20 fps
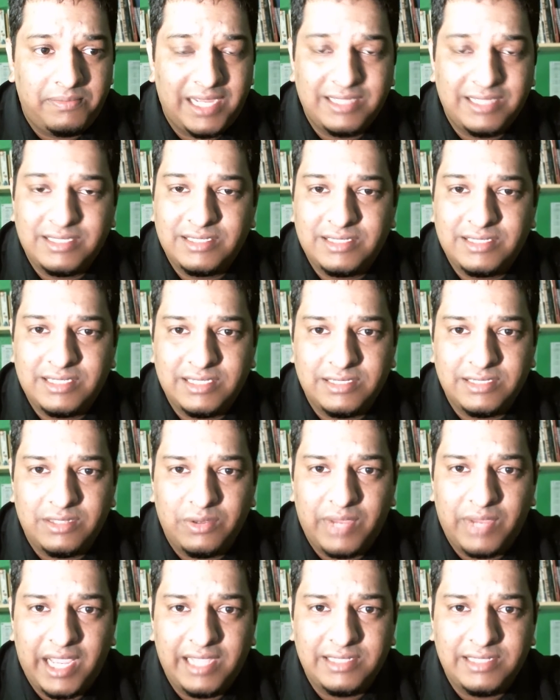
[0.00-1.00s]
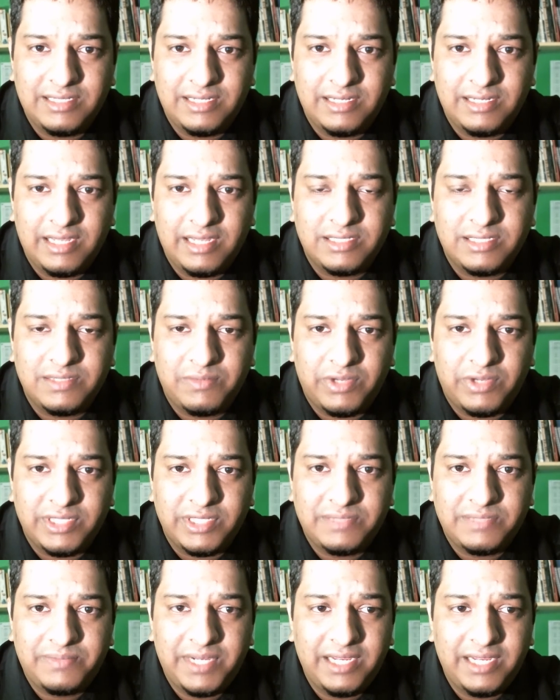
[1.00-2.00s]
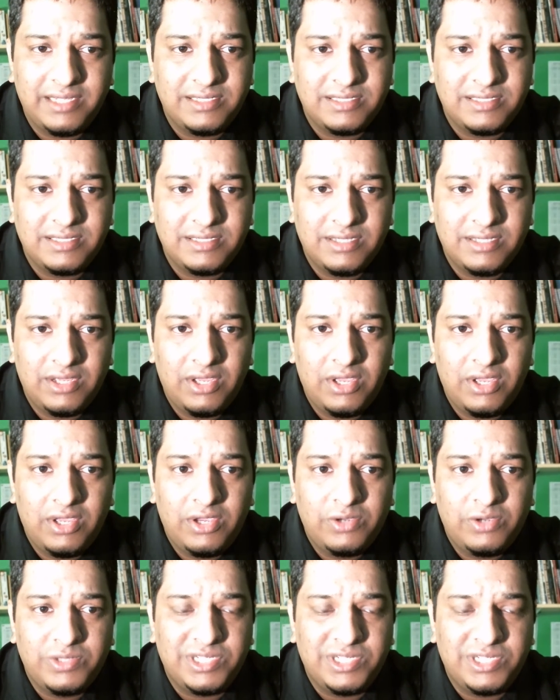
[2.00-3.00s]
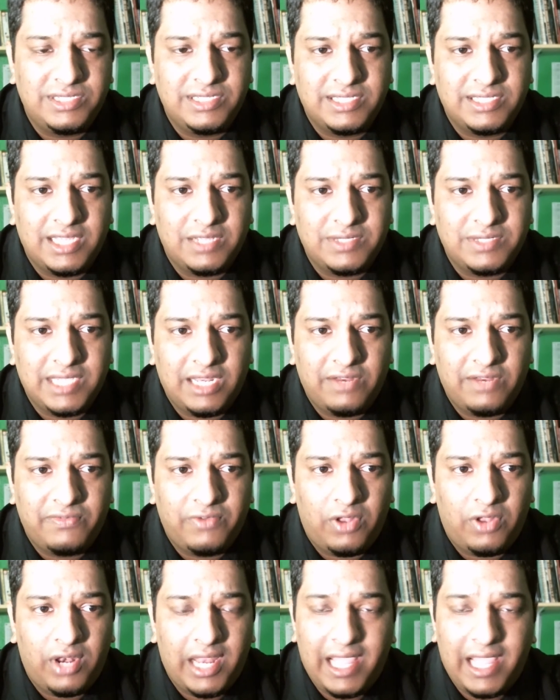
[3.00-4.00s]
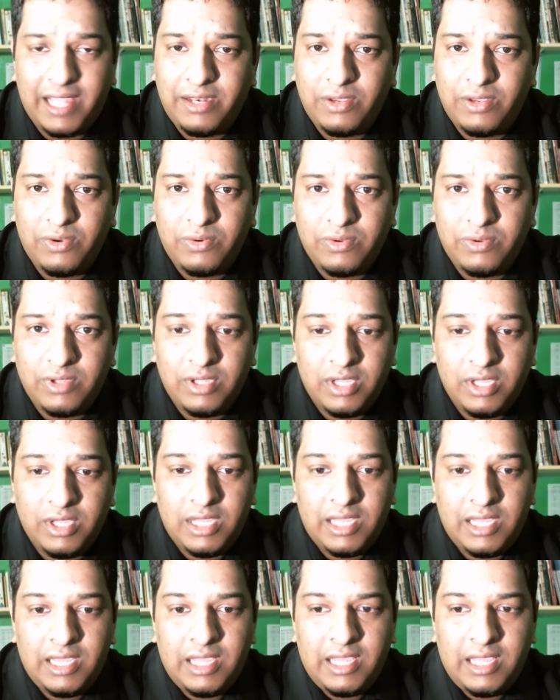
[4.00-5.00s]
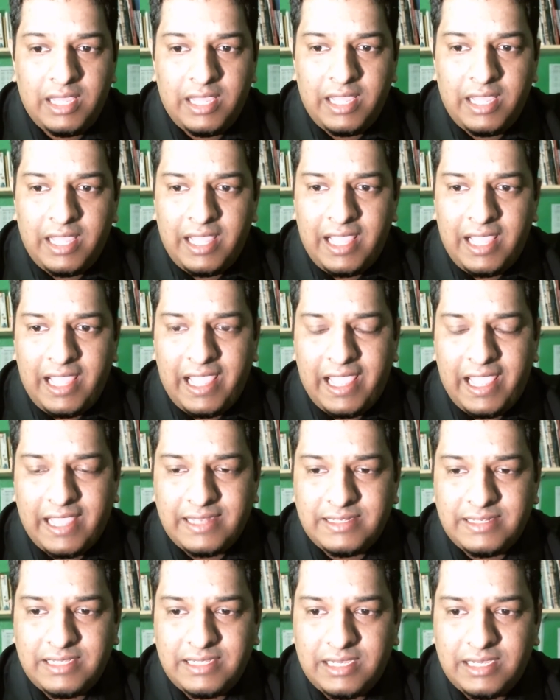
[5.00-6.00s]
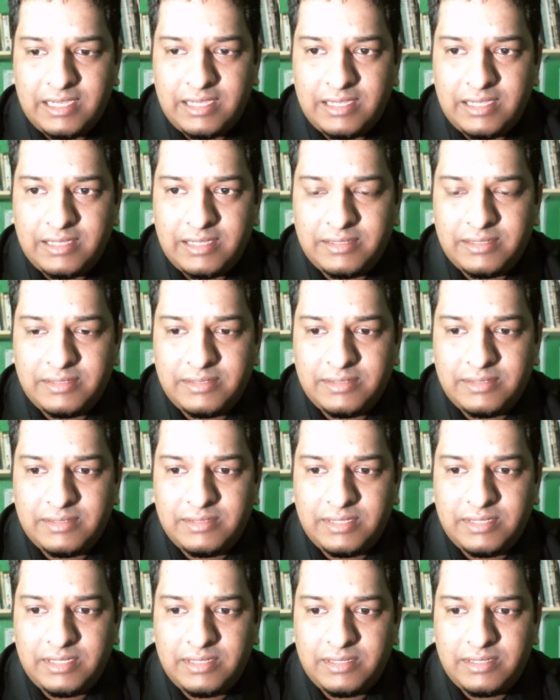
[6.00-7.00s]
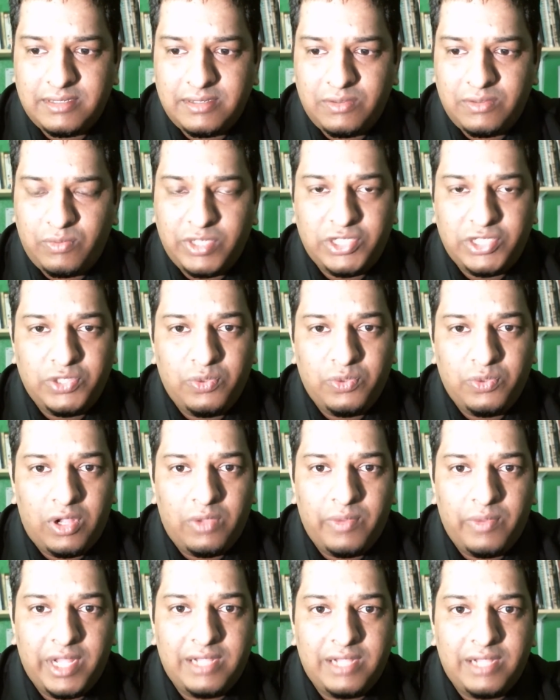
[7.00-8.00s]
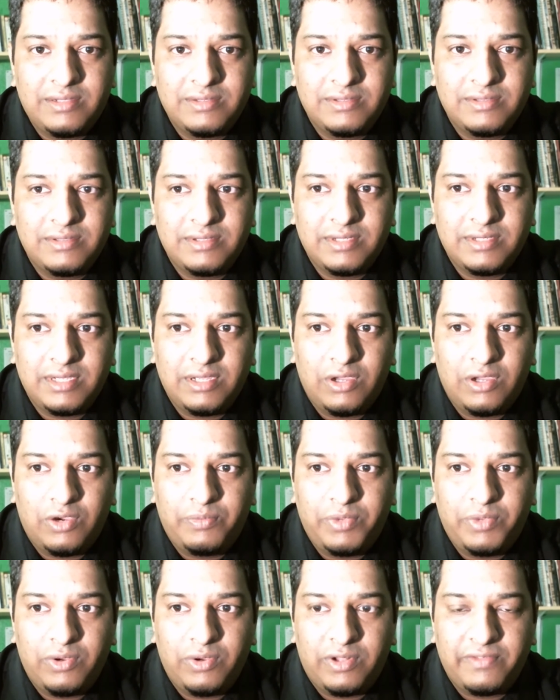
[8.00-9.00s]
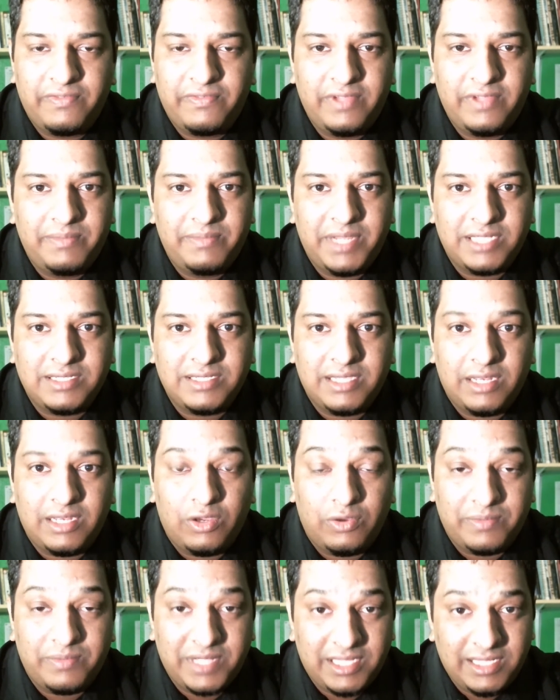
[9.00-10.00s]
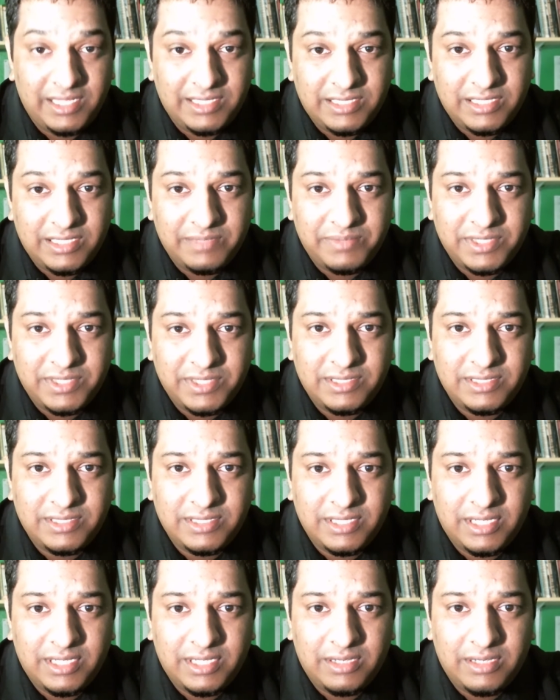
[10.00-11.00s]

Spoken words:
practice is located in Altamont Springs, which is just outside of Orlando. And I wish you all well. And I hope you all feel better, and I hope that these tips